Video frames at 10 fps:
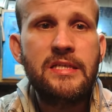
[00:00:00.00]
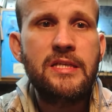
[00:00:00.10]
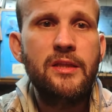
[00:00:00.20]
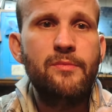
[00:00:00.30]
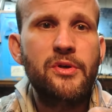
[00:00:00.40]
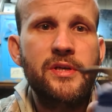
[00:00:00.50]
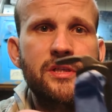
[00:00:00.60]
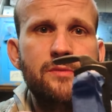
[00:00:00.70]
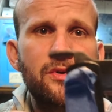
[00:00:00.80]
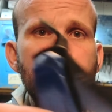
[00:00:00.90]
slippery,
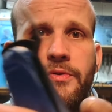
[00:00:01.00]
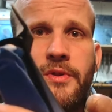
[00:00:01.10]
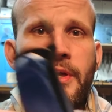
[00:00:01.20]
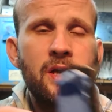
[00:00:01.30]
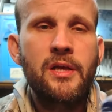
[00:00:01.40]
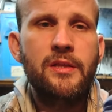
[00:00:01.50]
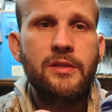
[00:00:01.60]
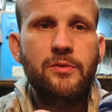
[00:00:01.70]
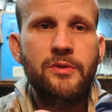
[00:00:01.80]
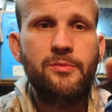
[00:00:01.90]
smooth.
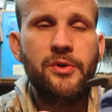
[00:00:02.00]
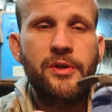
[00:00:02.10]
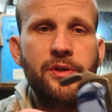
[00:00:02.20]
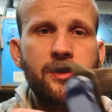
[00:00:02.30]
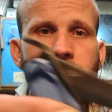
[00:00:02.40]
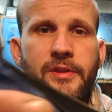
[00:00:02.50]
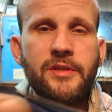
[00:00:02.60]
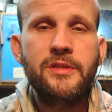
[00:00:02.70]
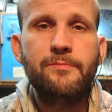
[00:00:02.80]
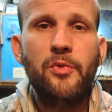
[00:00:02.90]
This one's pretty good at
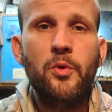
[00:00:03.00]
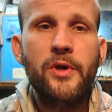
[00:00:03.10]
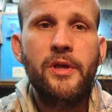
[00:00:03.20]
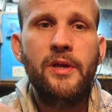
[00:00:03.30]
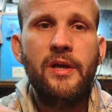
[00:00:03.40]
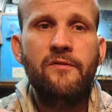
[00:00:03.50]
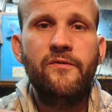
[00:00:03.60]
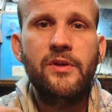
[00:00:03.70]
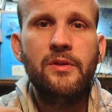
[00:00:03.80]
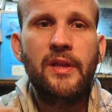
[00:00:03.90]
this point. I
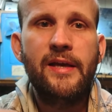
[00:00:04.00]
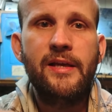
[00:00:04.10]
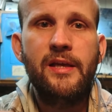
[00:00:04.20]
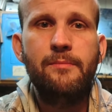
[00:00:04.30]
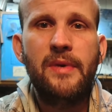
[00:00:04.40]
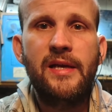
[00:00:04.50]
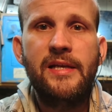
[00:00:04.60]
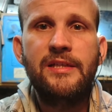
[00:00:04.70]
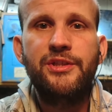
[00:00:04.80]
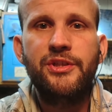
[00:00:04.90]
feel like it might
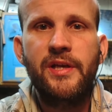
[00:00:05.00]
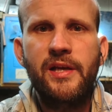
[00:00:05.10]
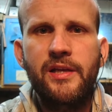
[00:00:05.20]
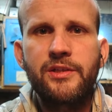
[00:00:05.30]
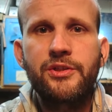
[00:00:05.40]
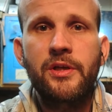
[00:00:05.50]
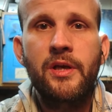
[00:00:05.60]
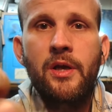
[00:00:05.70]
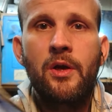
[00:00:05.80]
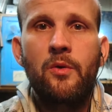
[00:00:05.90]
change
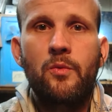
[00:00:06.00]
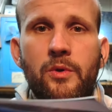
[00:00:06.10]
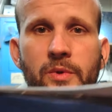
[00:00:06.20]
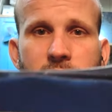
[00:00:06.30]
when we